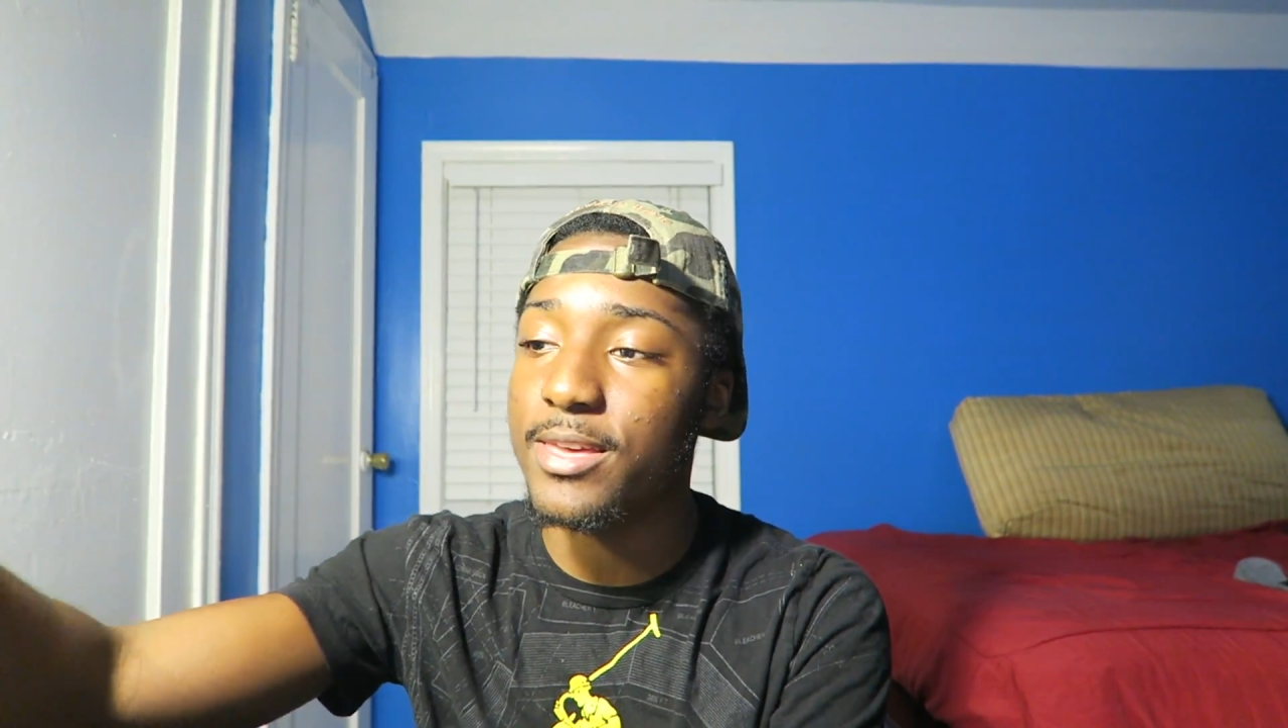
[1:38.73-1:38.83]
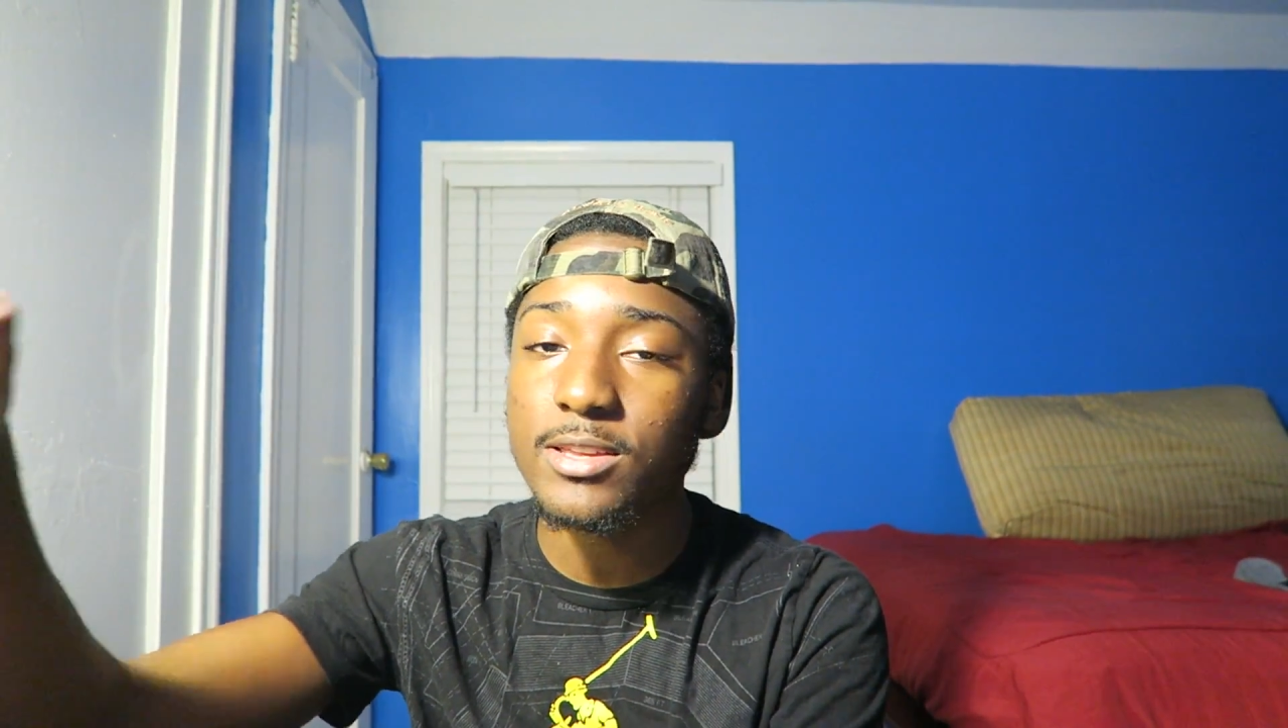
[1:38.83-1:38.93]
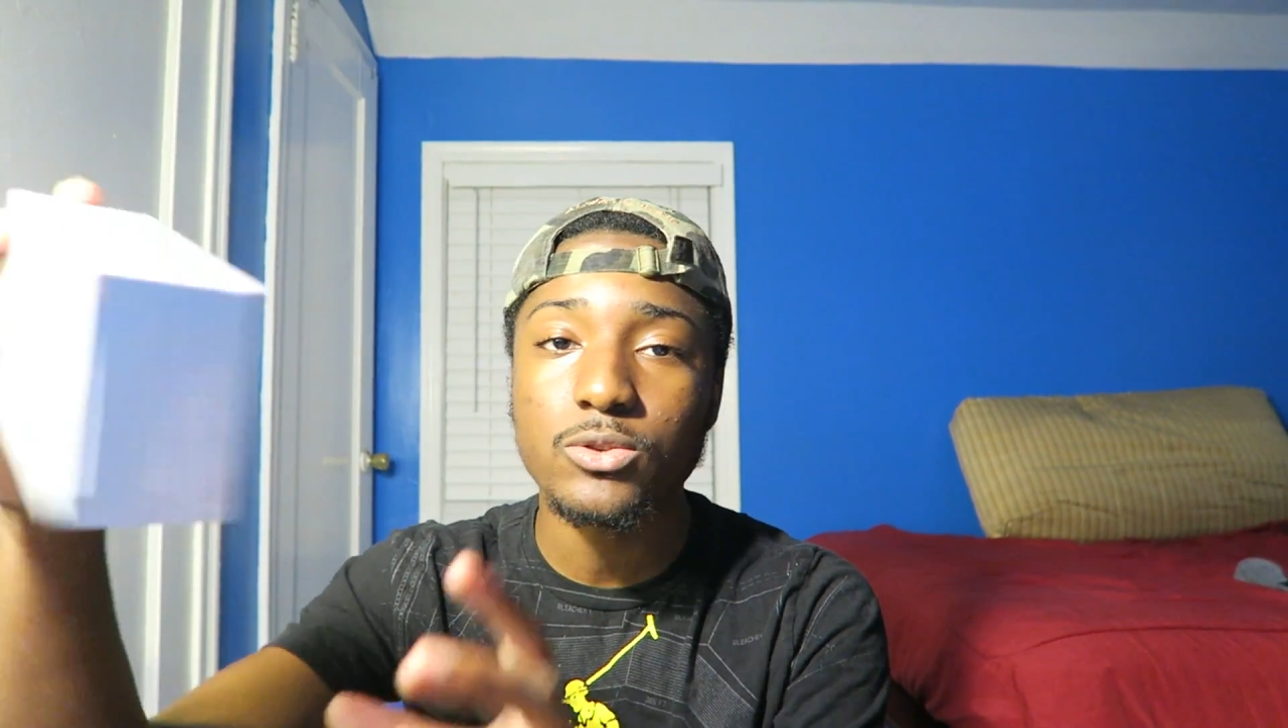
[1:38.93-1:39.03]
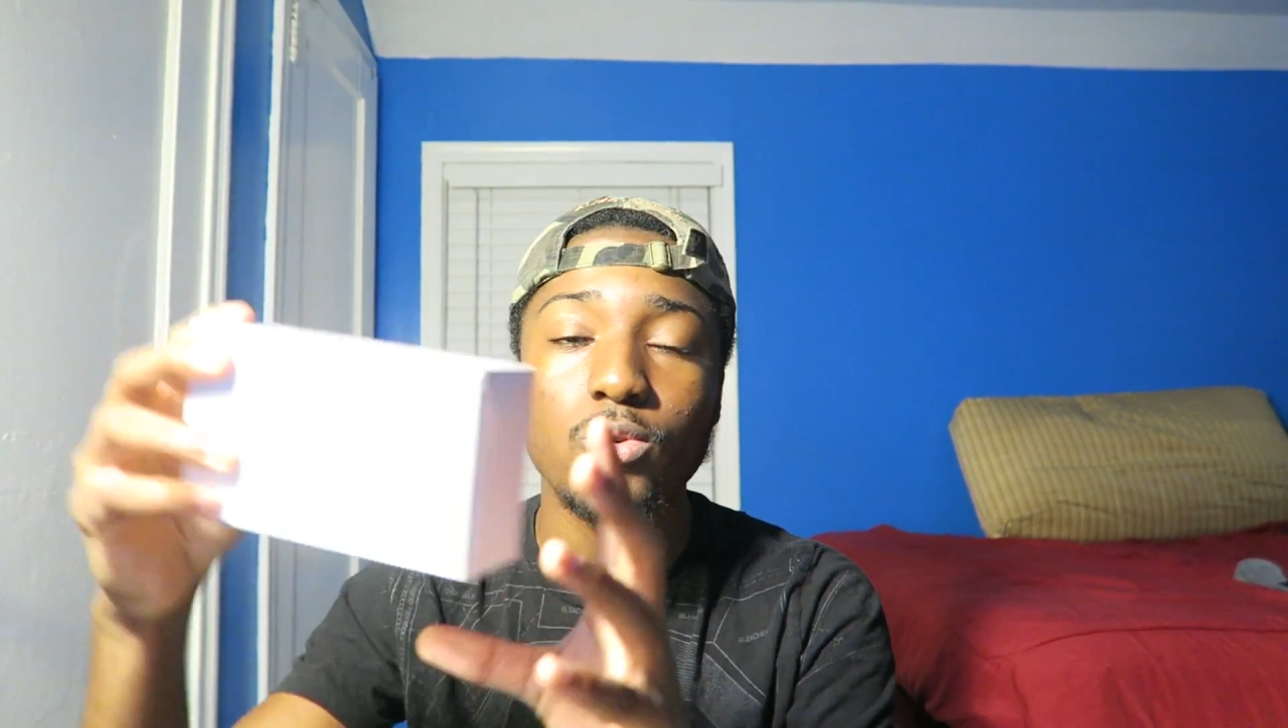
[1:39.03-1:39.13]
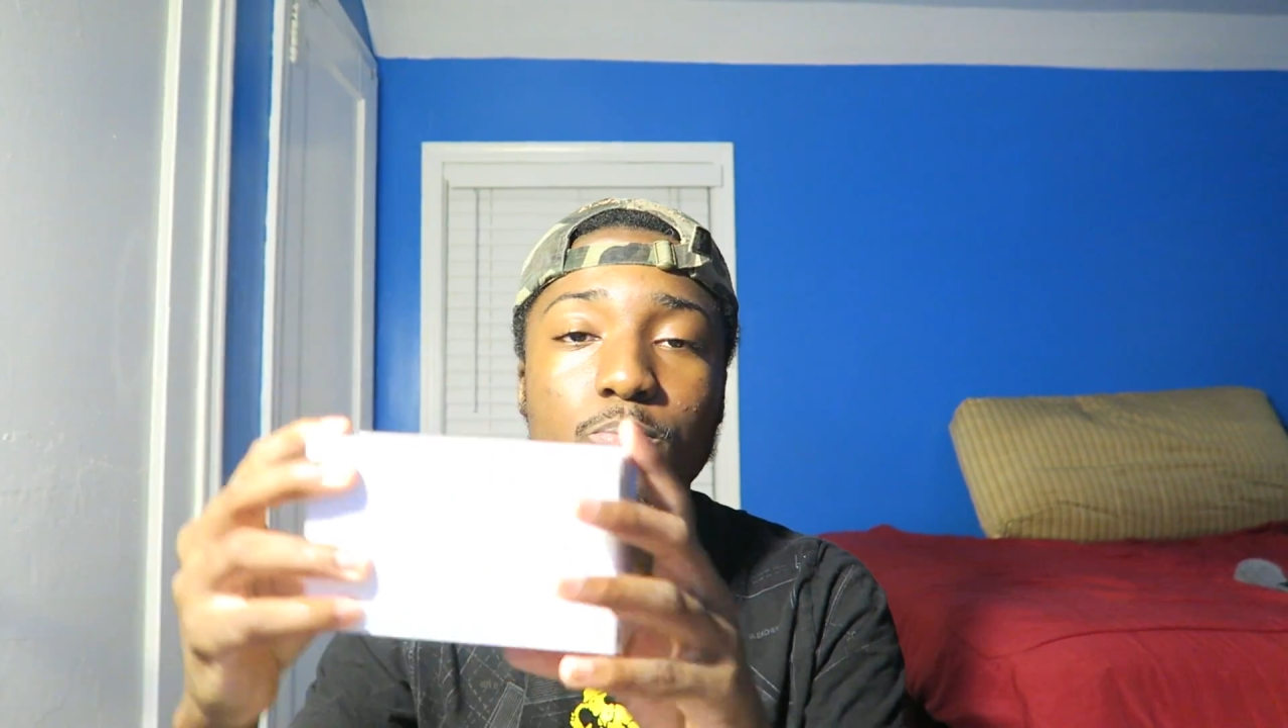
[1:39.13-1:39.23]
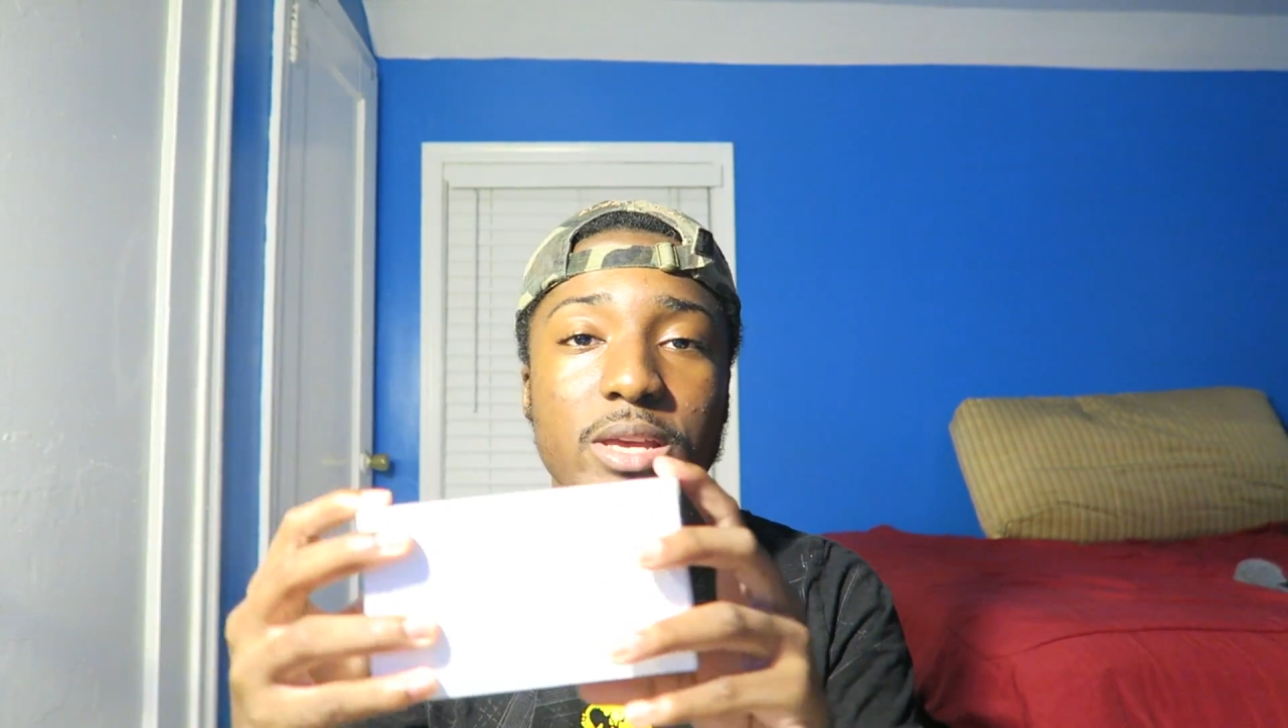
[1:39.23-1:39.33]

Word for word: this will